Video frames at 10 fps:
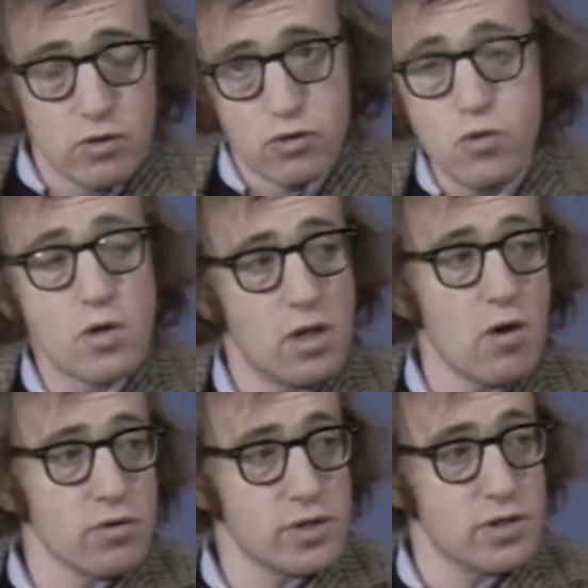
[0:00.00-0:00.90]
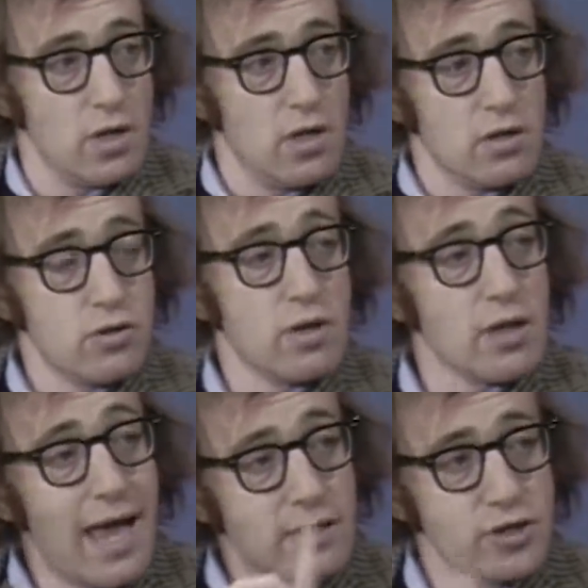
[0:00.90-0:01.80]
too close to the
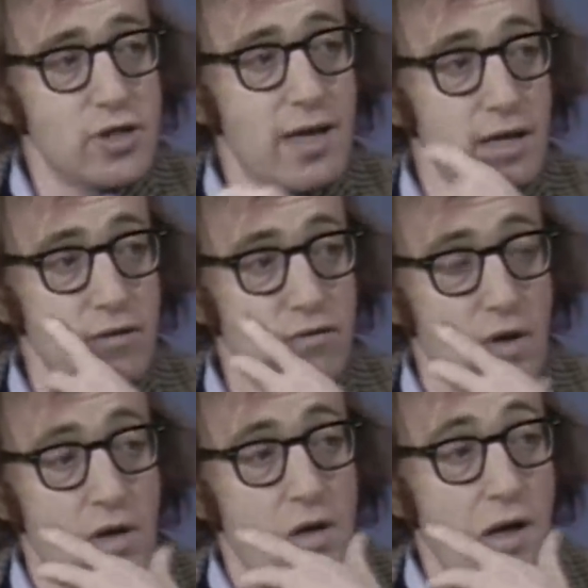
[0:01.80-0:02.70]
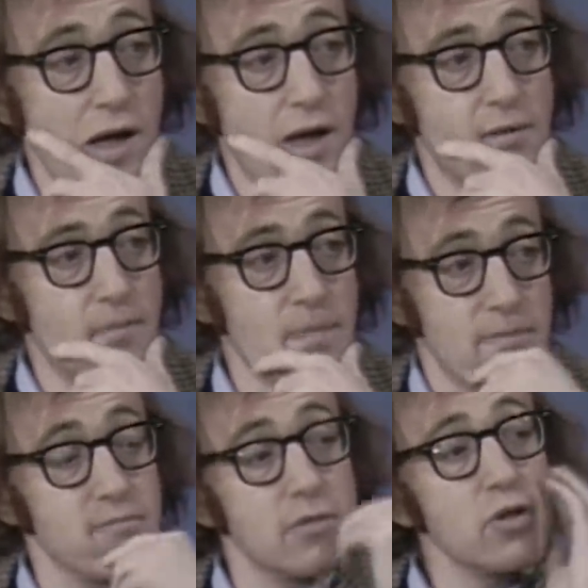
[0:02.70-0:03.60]
last shave, um,
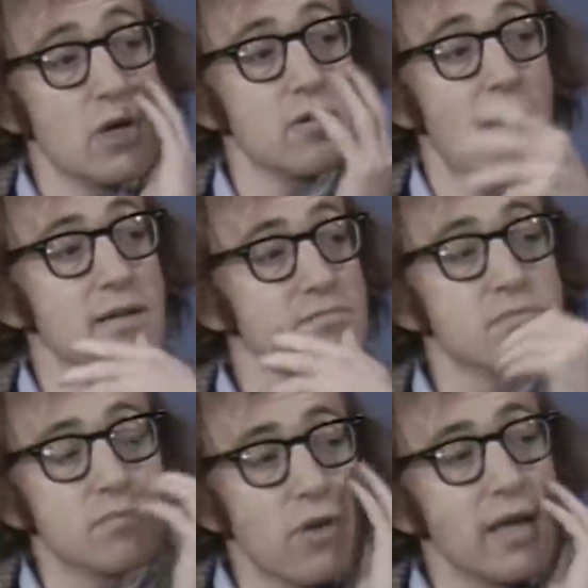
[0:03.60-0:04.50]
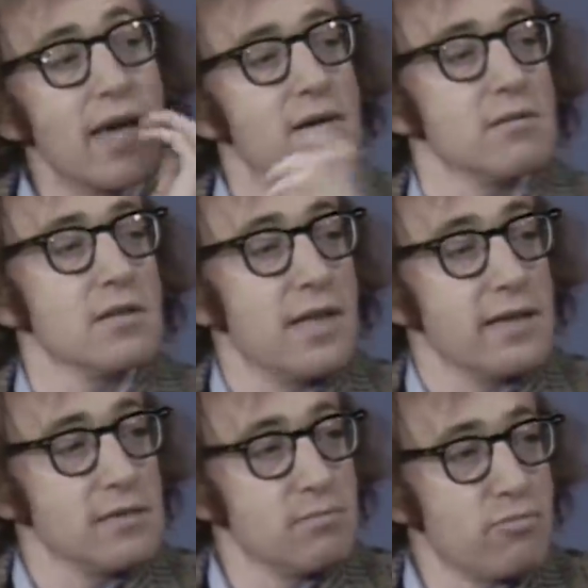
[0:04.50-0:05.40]
you know, I break out and look
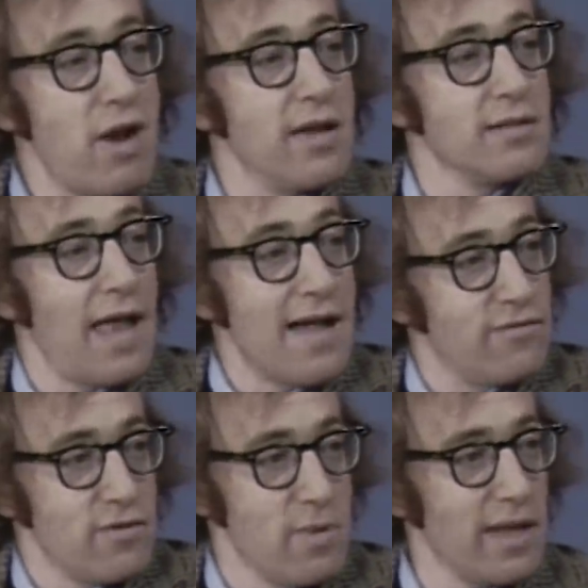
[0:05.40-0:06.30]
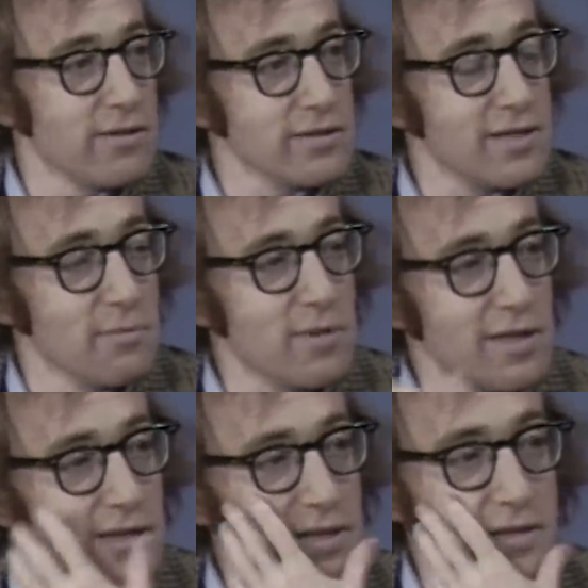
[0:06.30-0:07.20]
like a Braille alphabet or something.
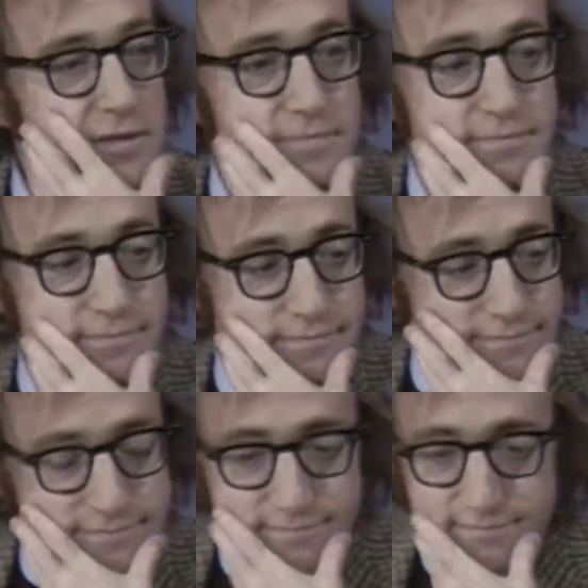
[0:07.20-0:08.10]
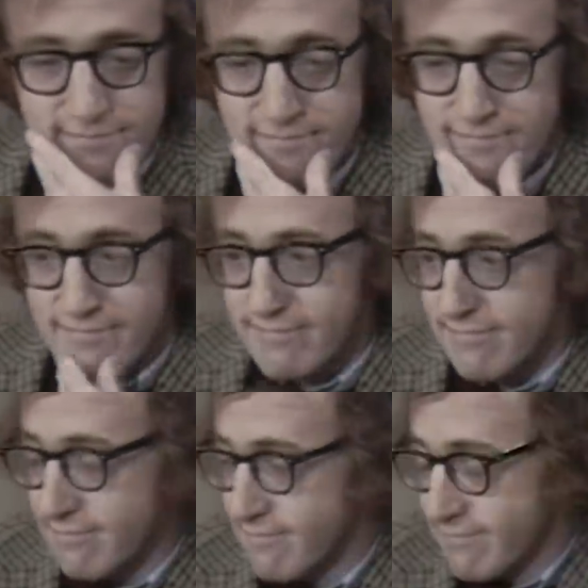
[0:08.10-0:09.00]
certainly, wouldn't,
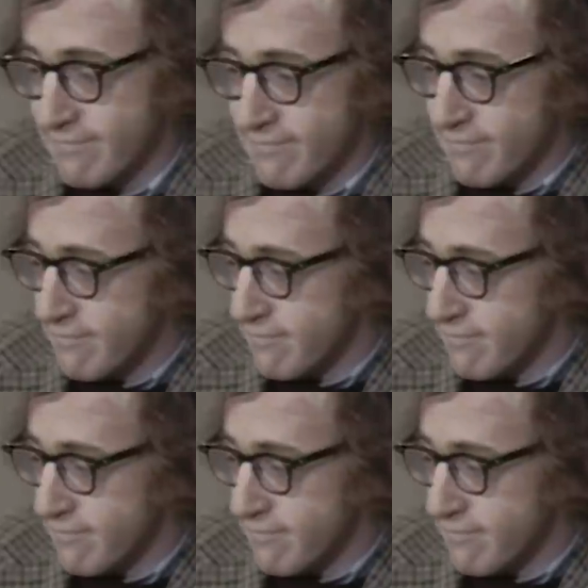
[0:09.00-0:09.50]
certainly wouldn't want that.